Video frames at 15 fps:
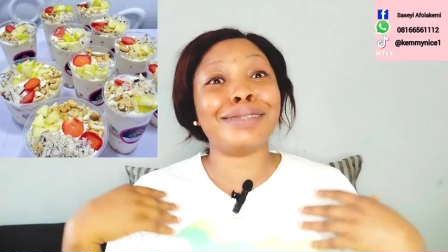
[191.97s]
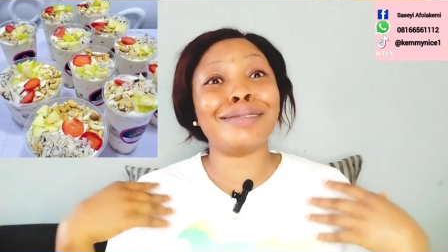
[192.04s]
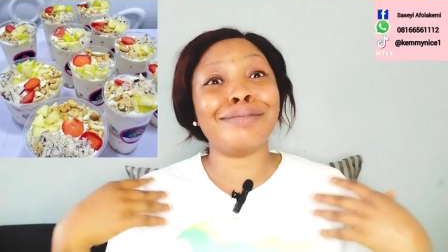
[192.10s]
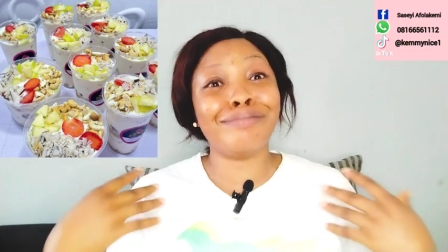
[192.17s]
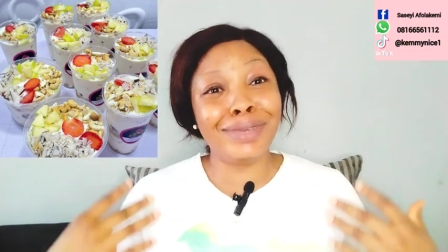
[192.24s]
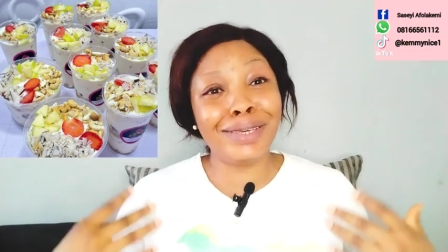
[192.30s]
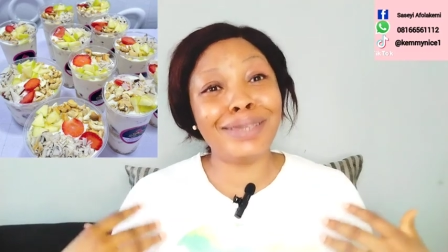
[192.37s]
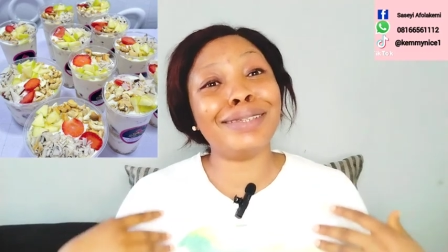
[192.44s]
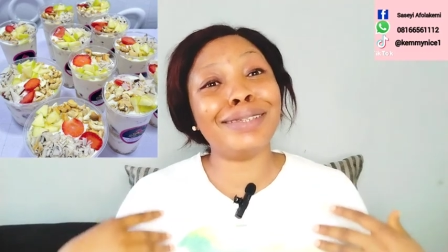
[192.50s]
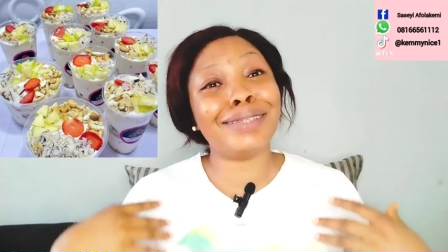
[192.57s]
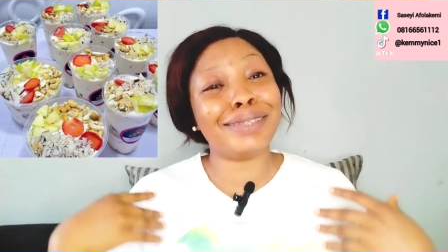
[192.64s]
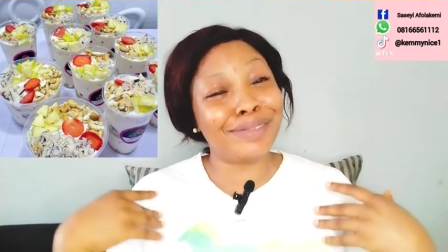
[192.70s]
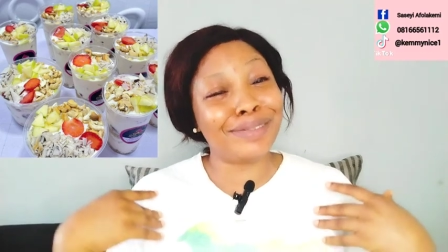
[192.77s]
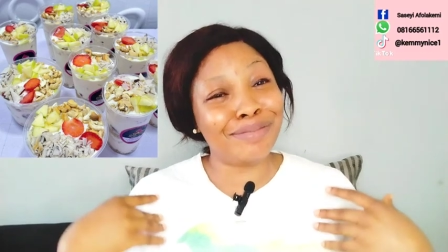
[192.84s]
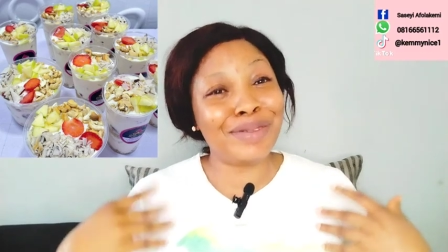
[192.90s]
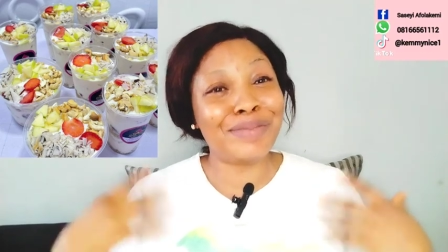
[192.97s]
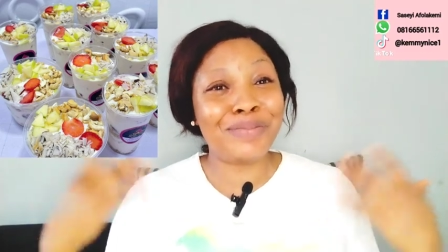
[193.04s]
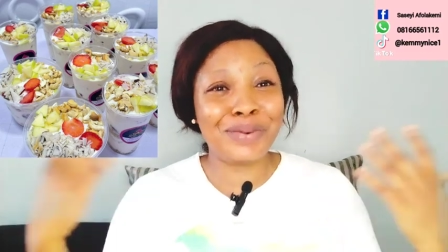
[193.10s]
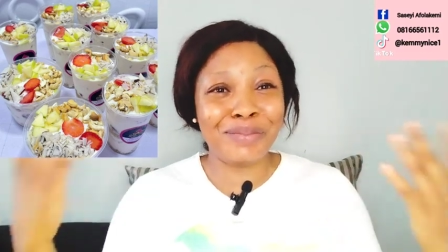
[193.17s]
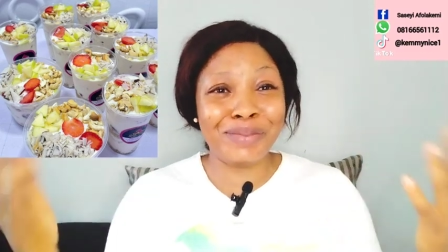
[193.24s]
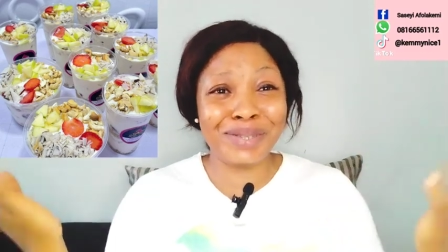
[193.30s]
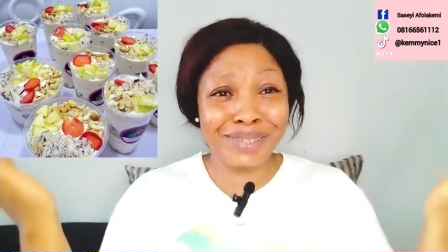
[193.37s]
this me this is
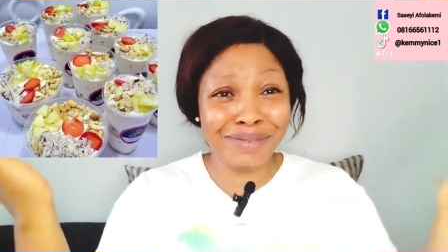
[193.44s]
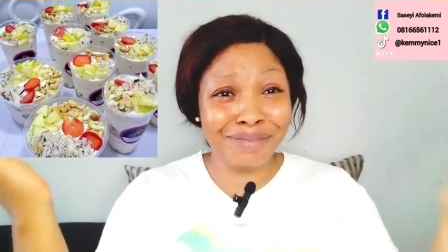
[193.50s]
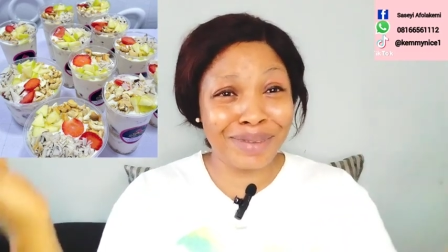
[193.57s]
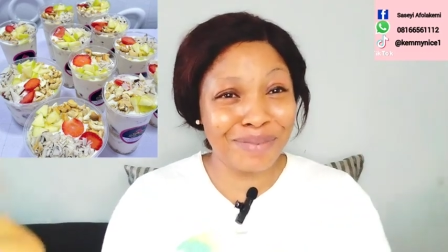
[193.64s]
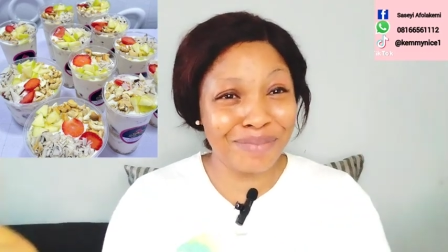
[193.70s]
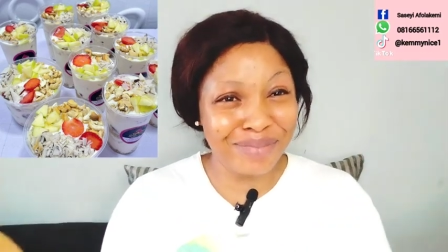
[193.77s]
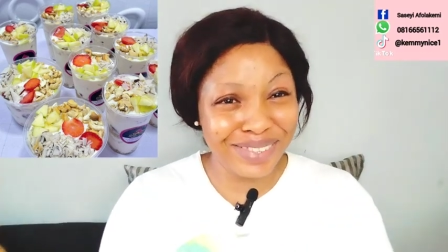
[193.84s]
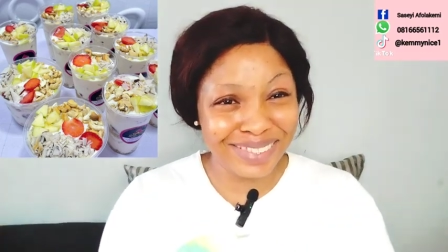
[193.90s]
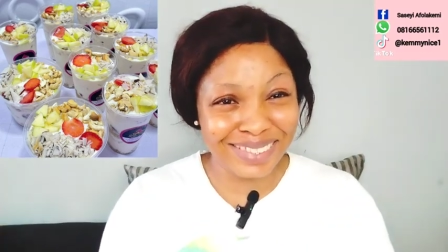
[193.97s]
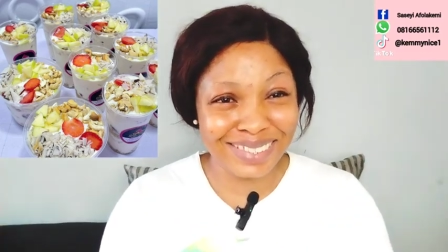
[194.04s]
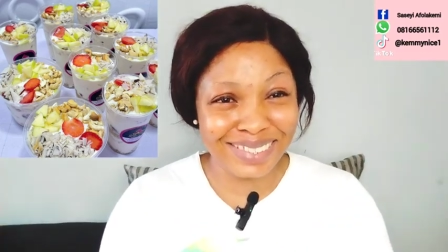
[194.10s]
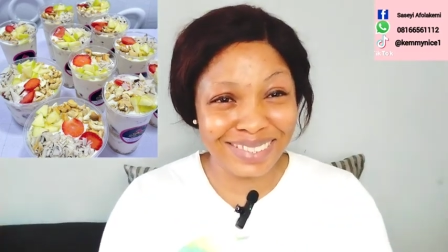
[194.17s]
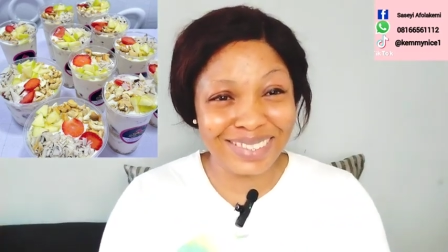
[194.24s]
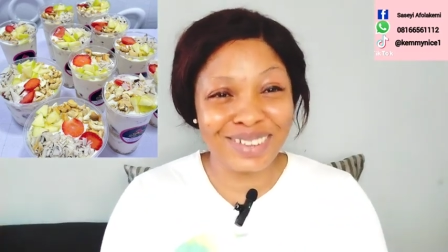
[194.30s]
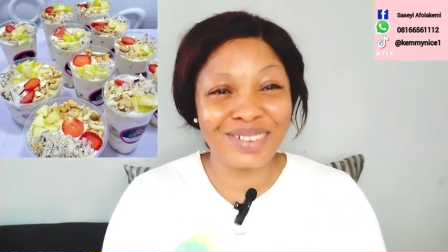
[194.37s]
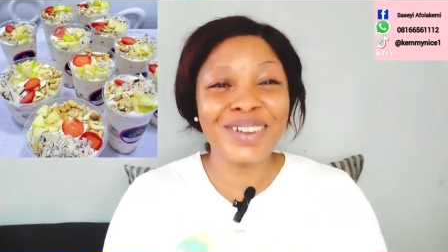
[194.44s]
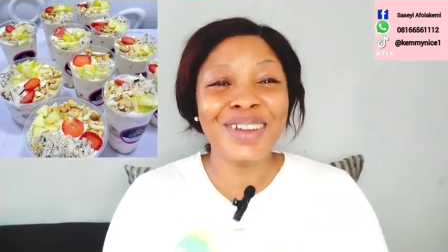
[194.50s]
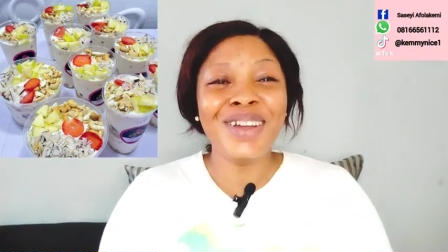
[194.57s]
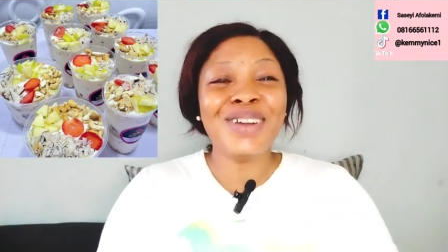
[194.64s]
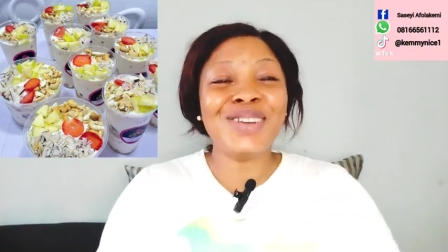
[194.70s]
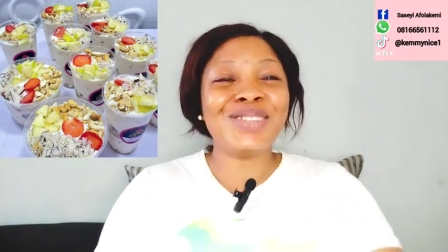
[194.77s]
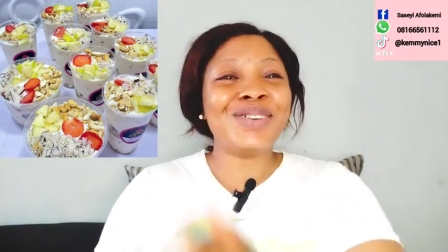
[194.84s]
me promoting my business
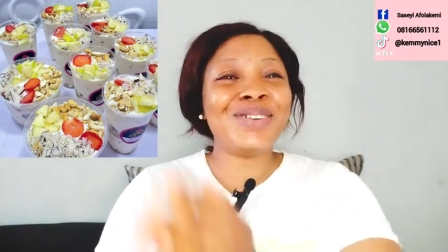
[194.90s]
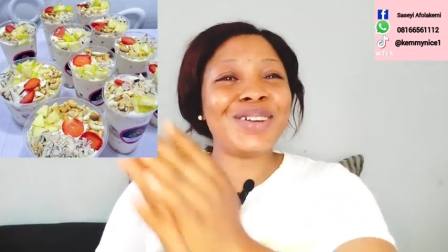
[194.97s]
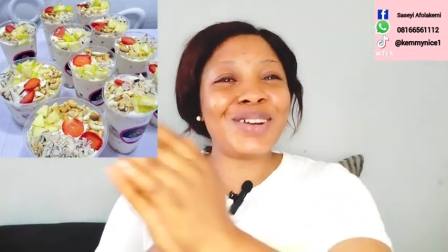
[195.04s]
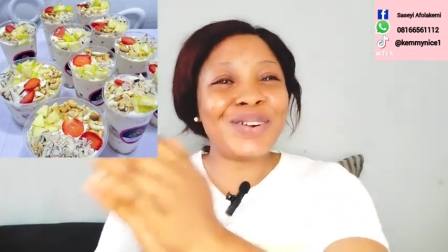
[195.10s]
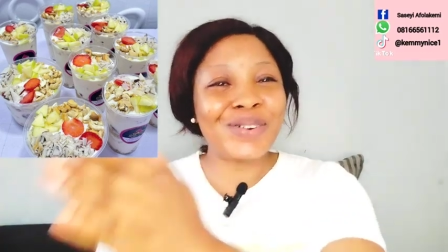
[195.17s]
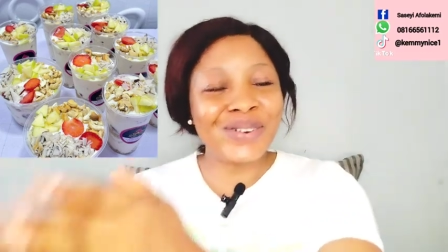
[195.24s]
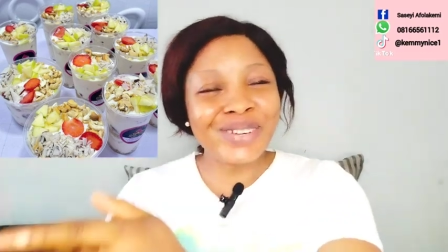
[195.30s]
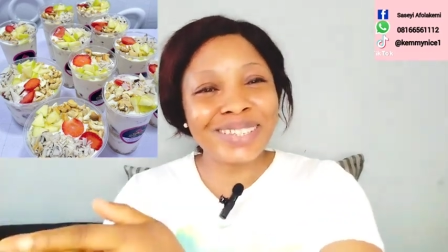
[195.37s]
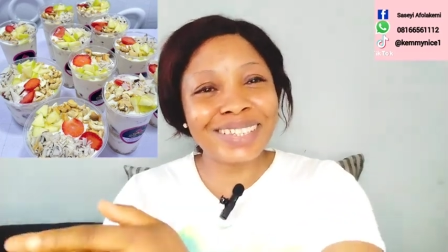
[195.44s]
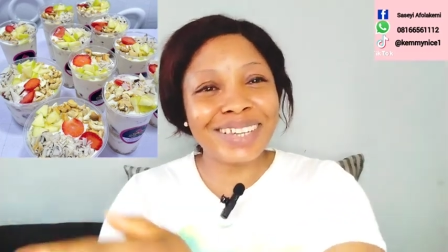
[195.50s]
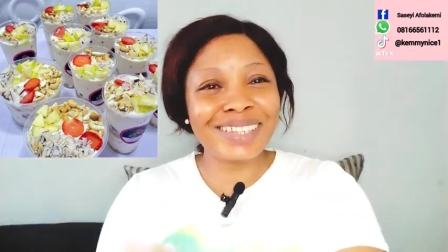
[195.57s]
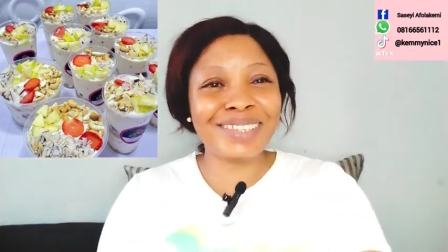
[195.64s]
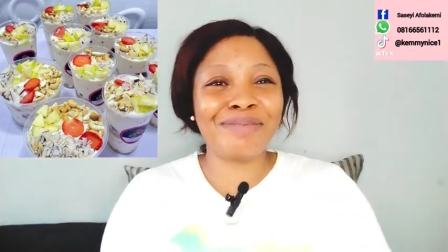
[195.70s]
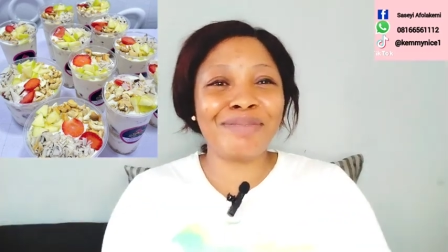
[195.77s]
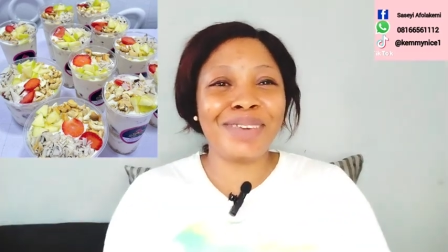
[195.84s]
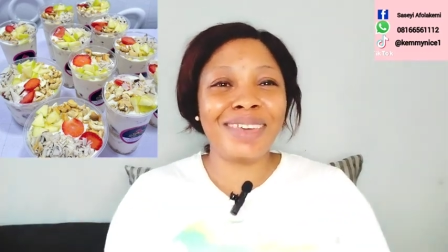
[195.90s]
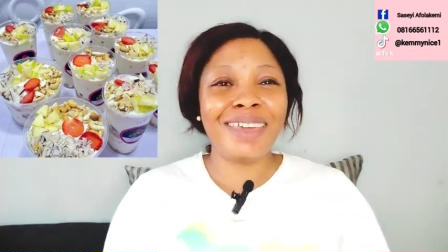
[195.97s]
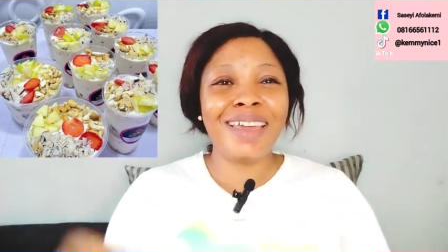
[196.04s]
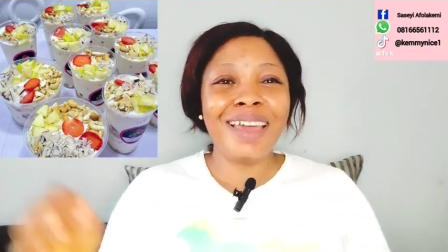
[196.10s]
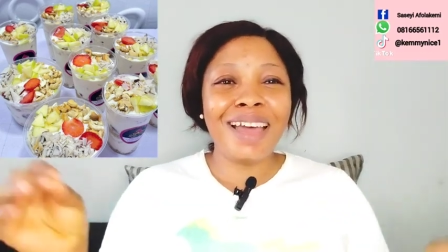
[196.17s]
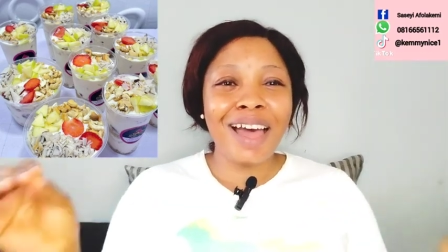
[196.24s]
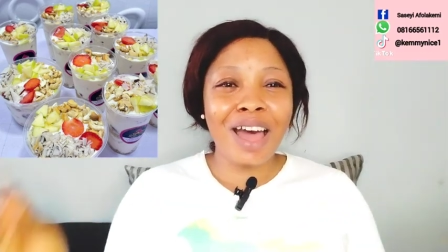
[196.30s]
now so you can contact
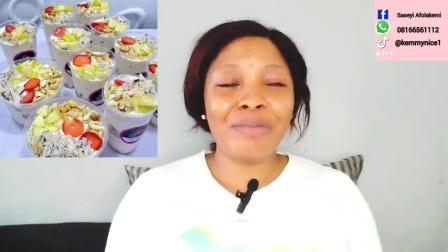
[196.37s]
me